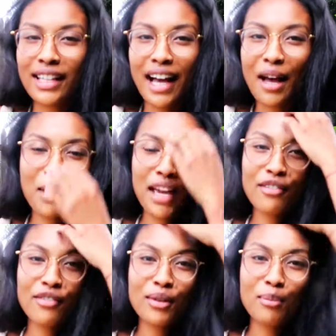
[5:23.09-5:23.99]
Like, I pay
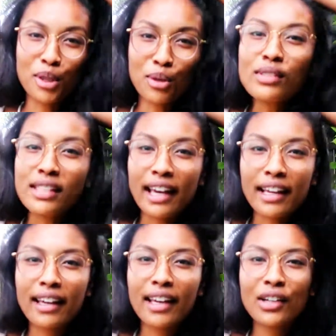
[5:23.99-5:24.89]
for music
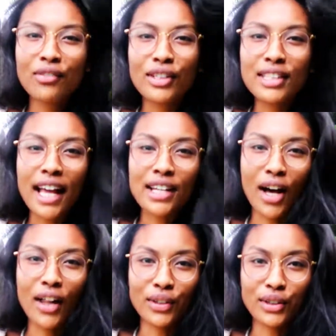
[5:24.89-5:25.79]
for
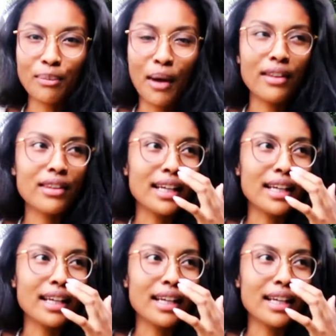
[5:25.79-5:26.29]
$10 a month,